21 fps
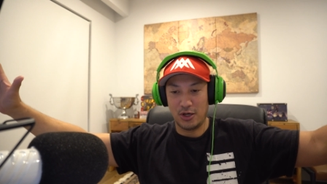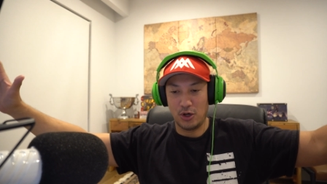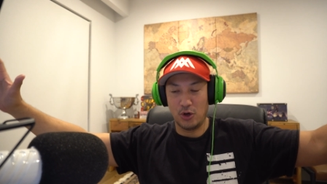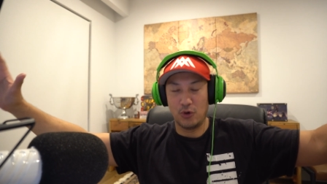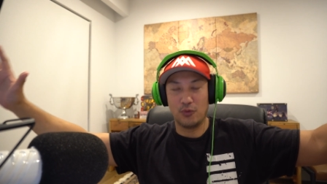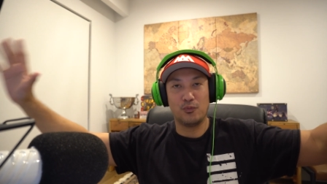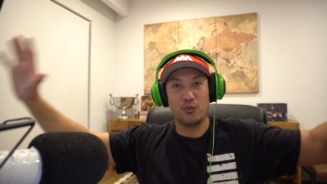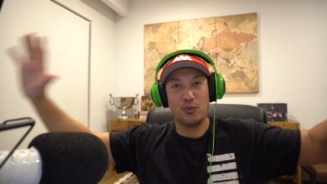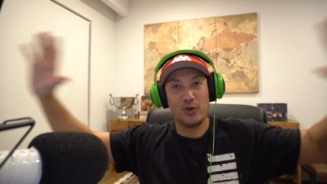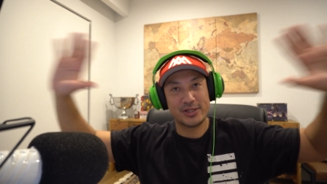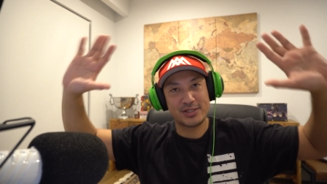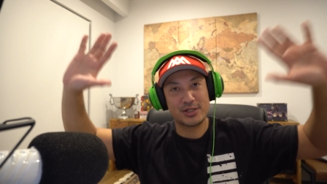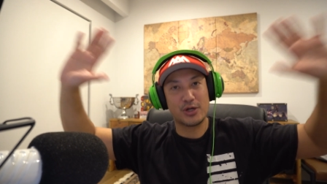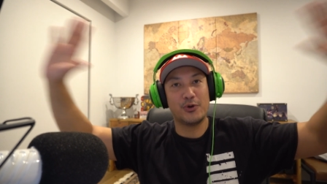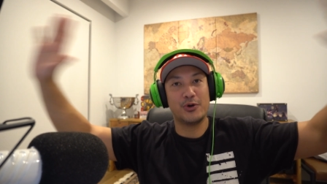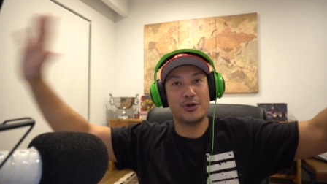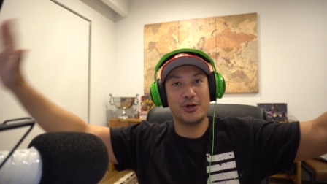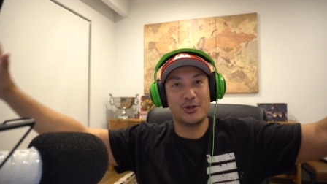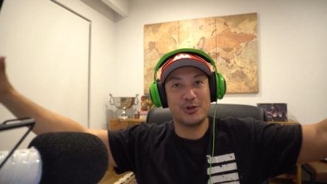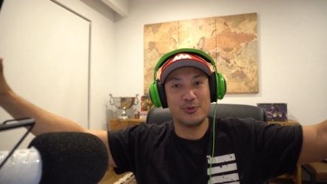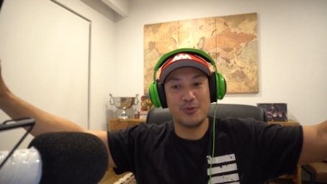of what's
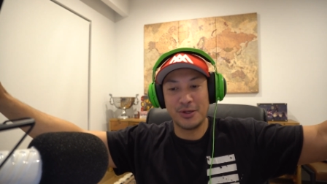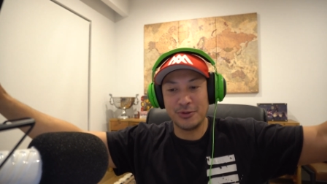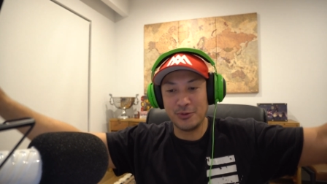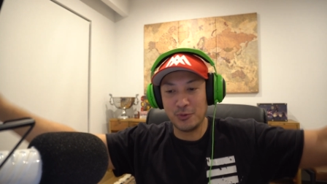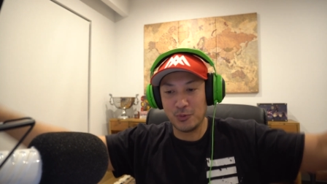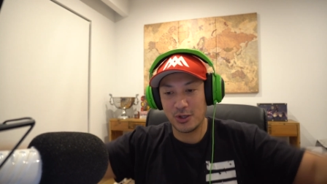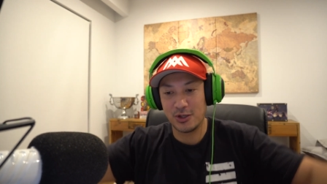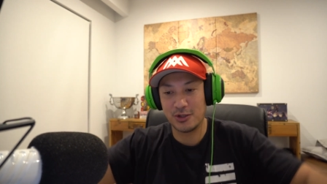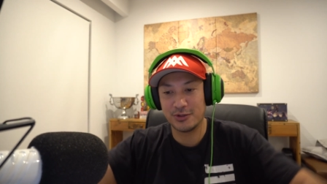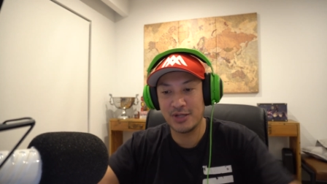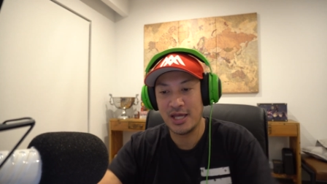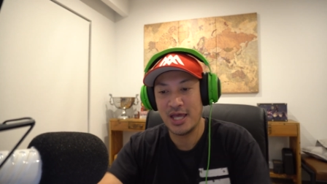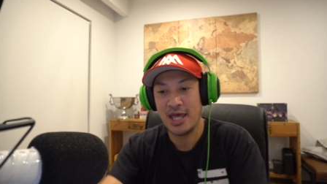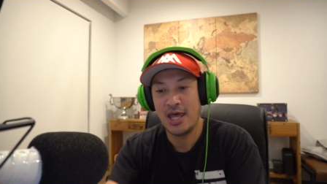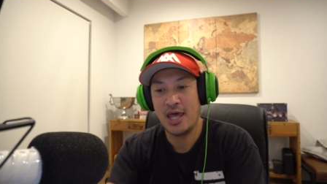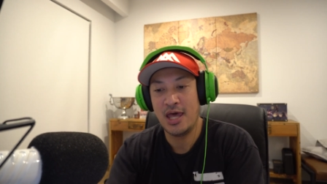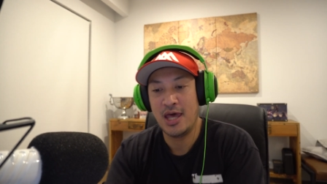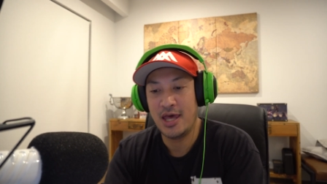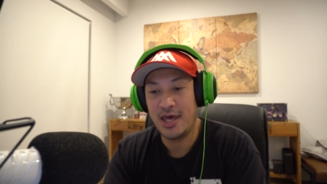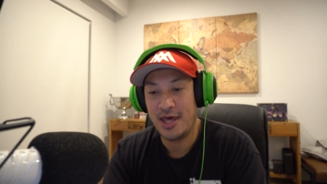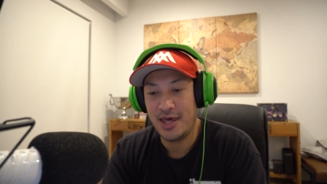going on around the world,
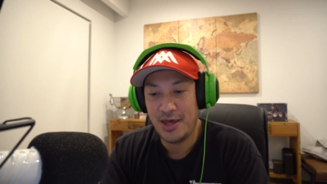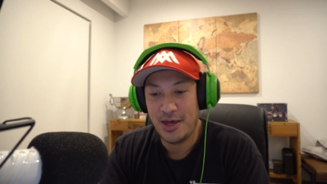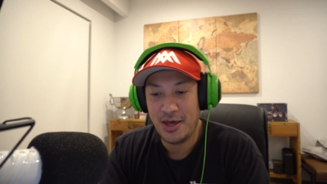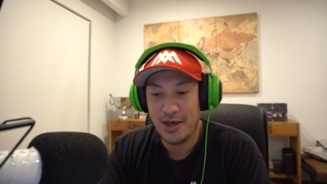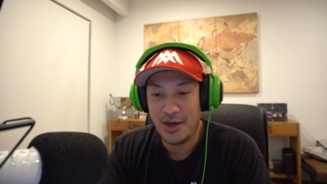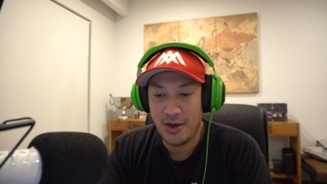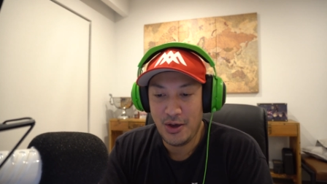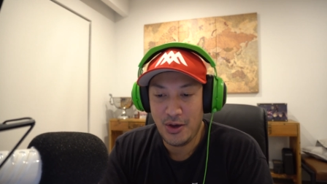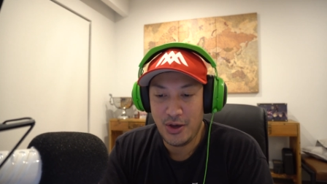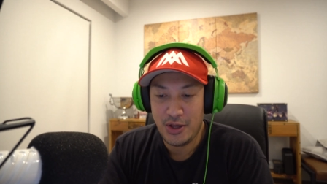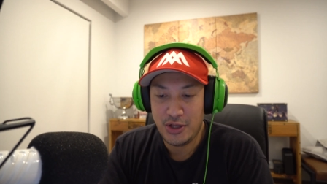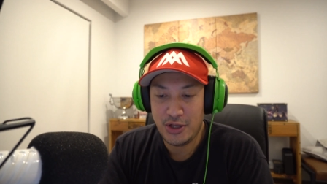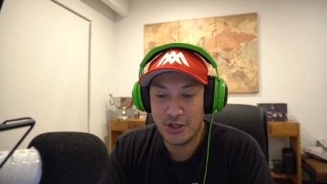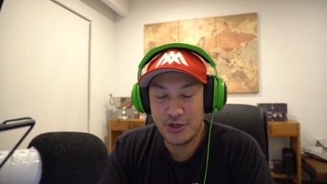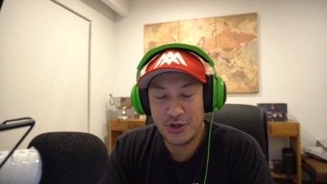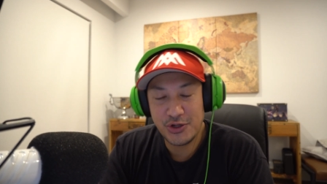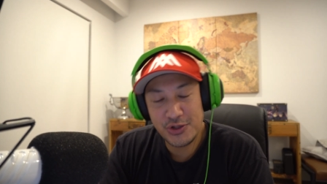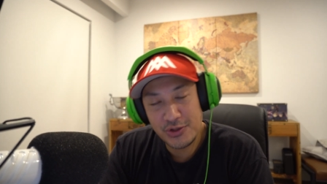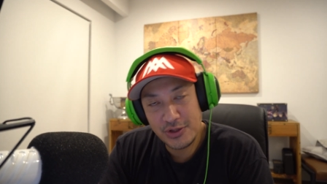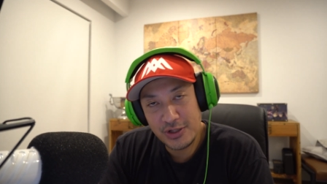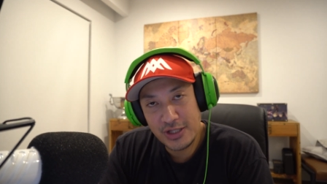
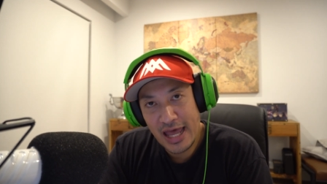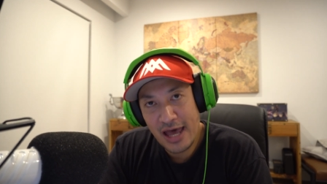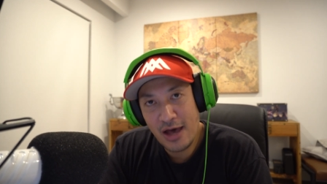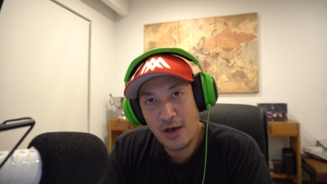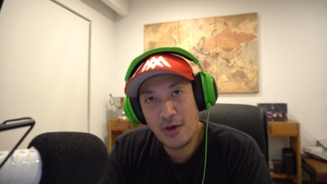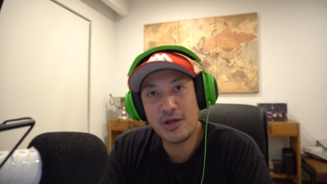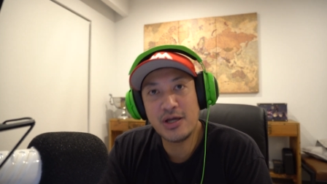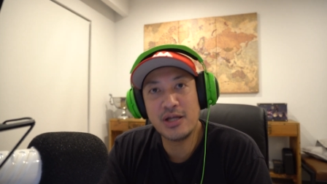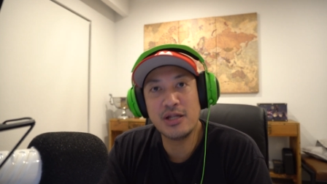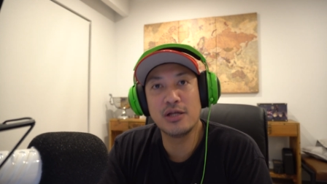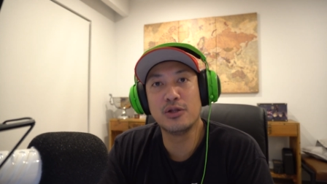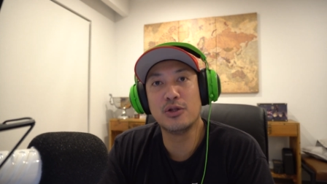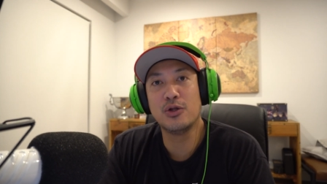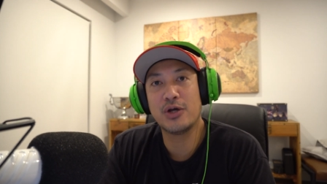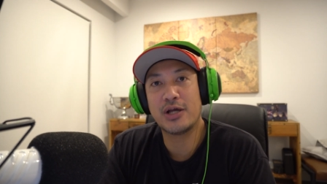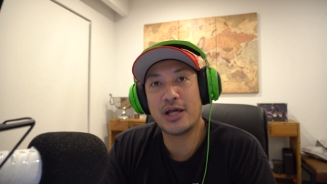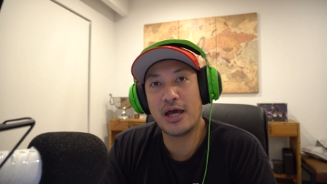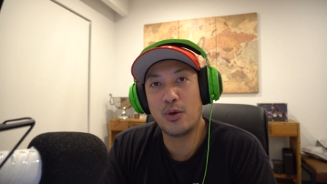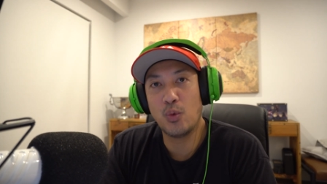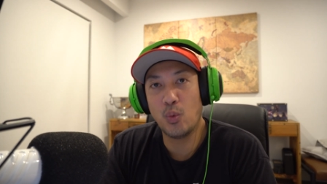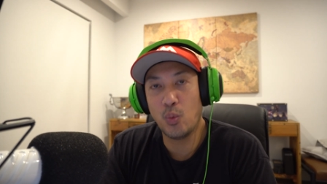you're now going to
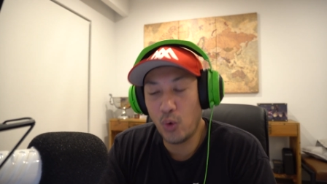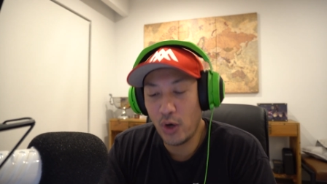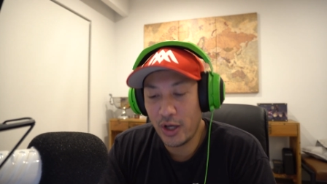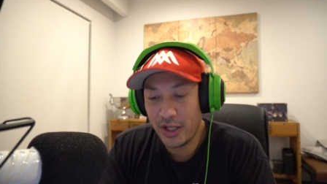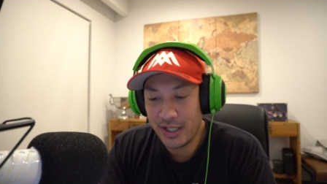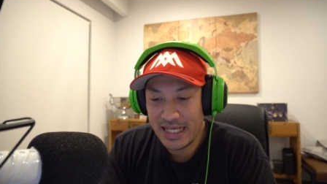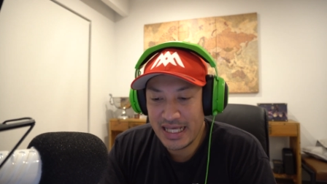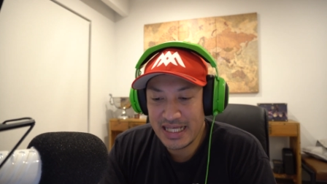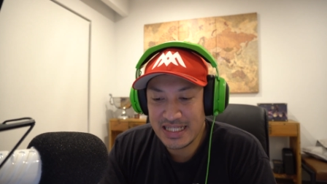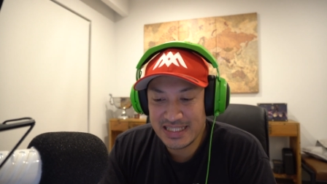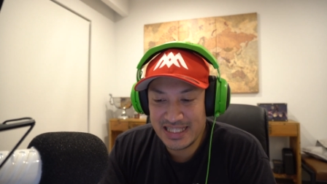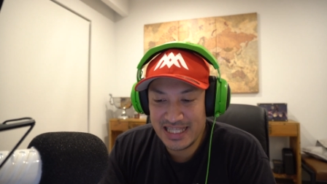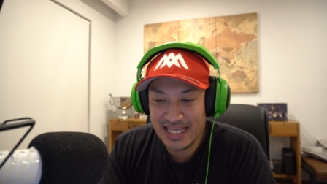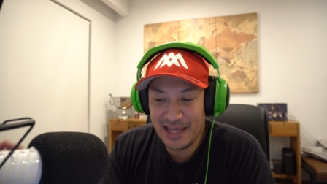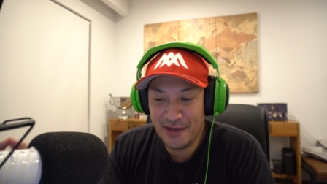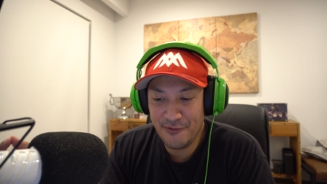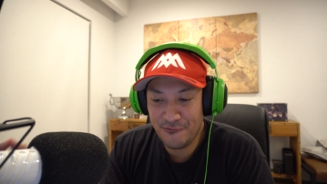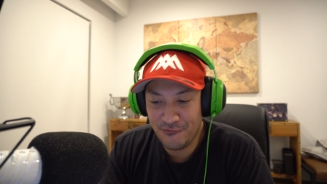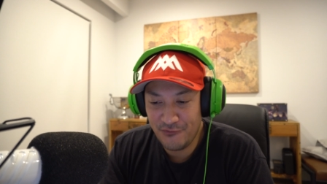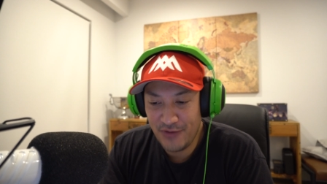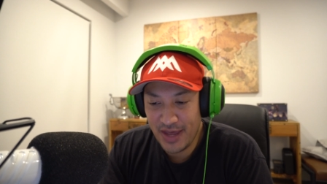look at what is
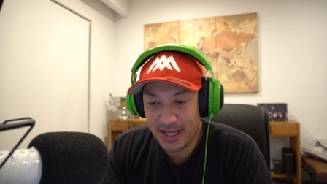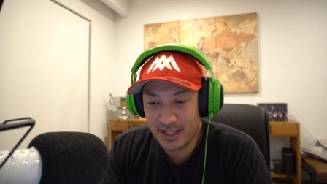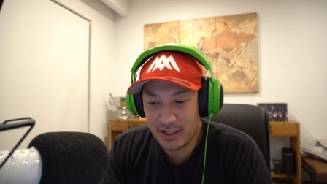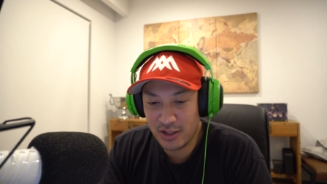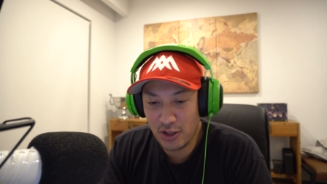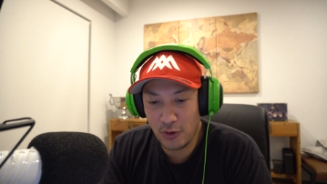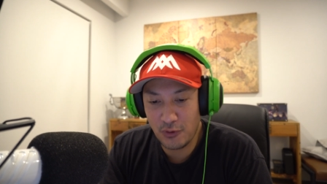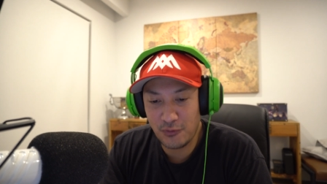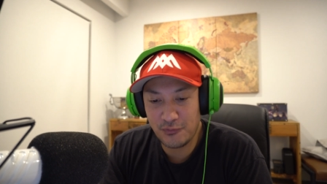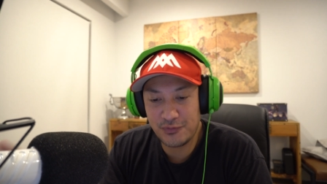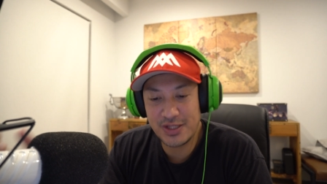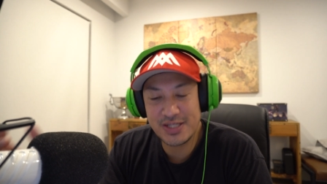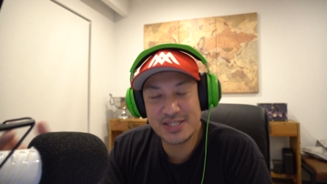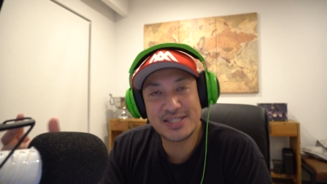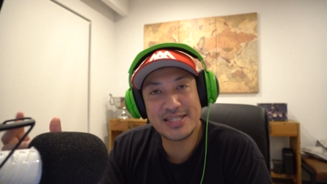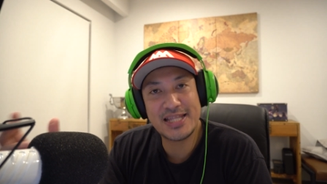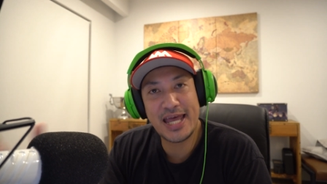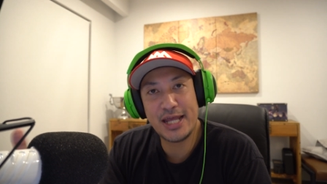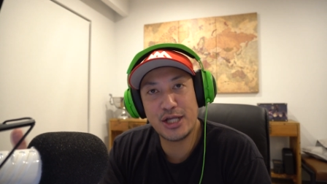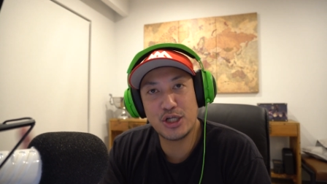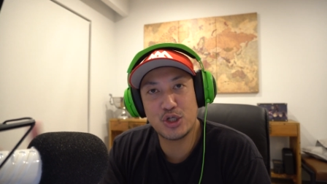the effect of the
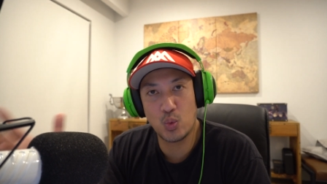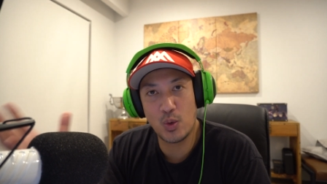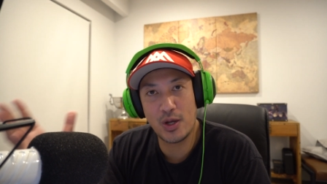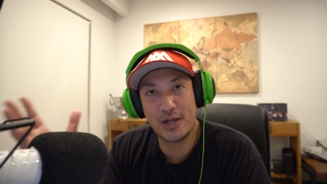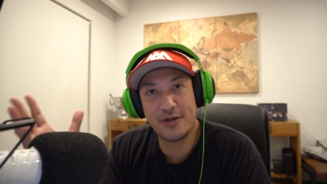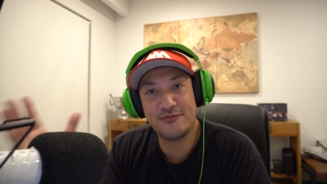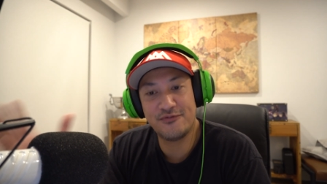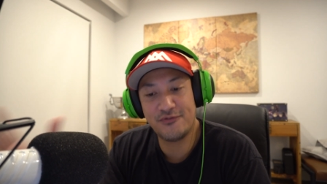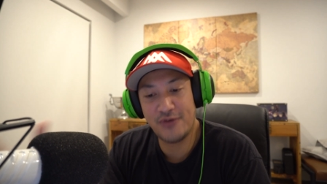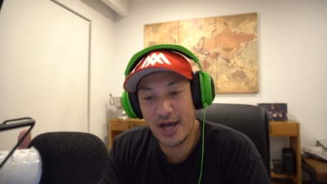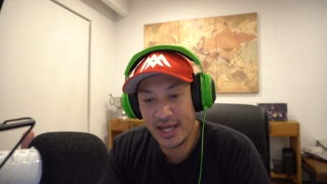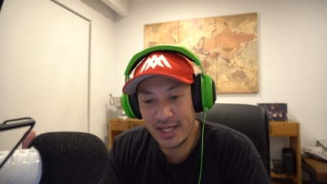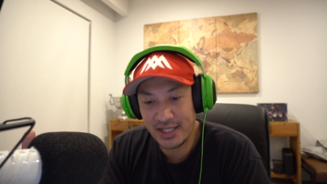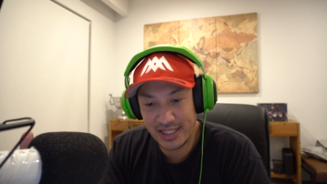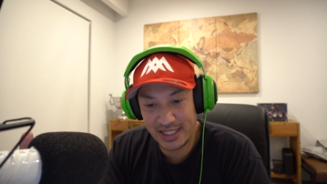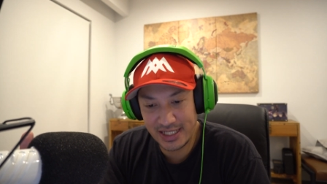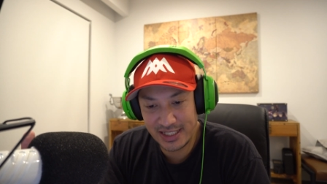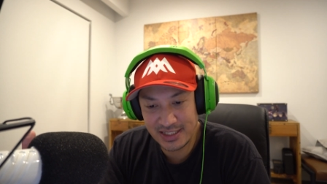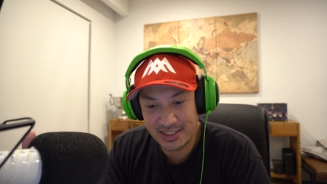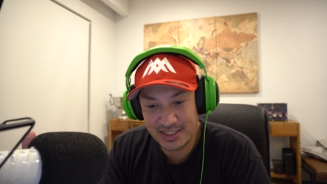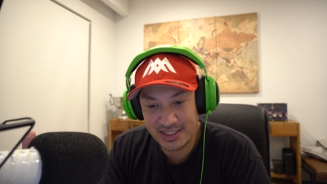stage one
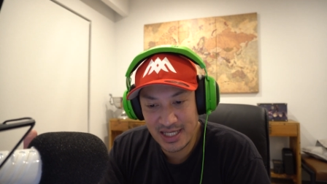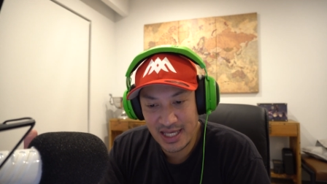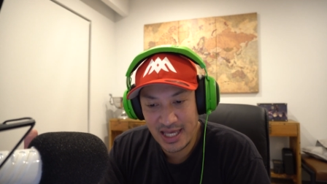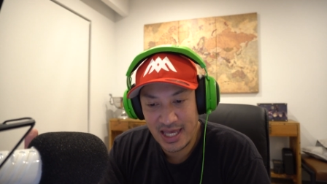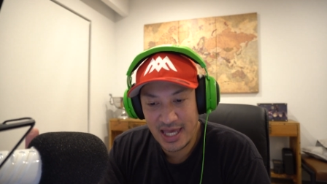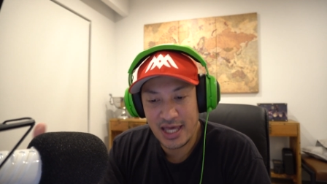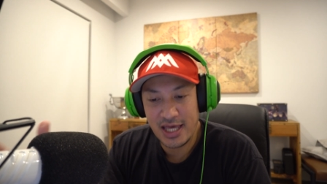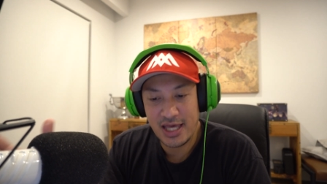findings